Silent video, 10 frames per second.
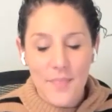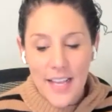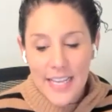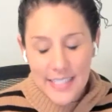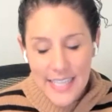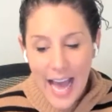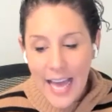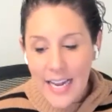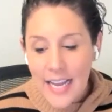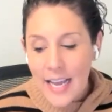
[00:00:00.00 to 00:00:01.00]
is
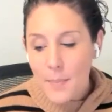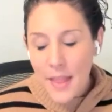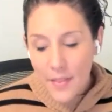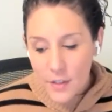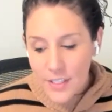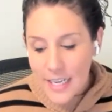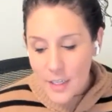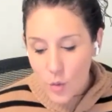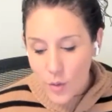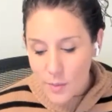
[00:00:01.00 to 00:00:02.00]
that, but then there's the
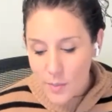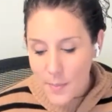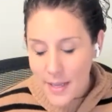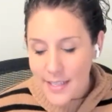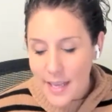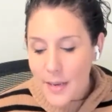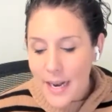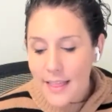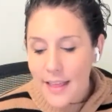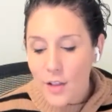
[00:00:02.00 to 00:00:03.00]
endorsement piece. I mean,
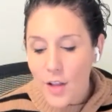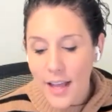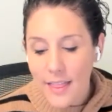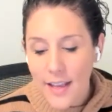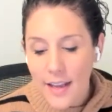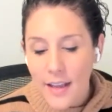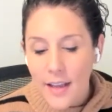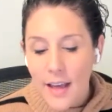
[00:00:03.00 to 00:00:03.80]
I think look, I think.